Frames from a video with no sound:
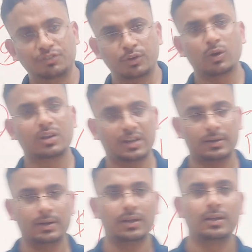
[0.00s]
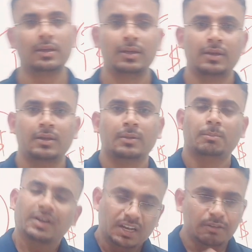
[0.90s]
fuel currently.
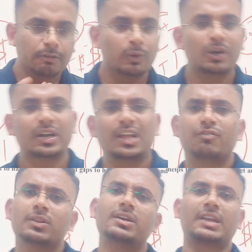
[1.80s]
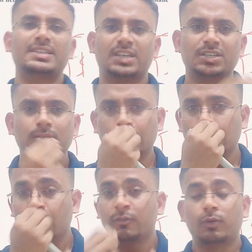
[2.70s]
But anyway, we are trying for the transaction
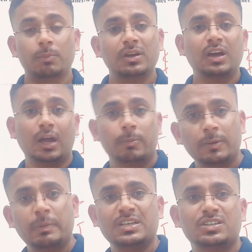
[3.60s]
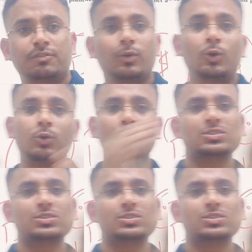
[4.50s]
from the carbon-based fuel to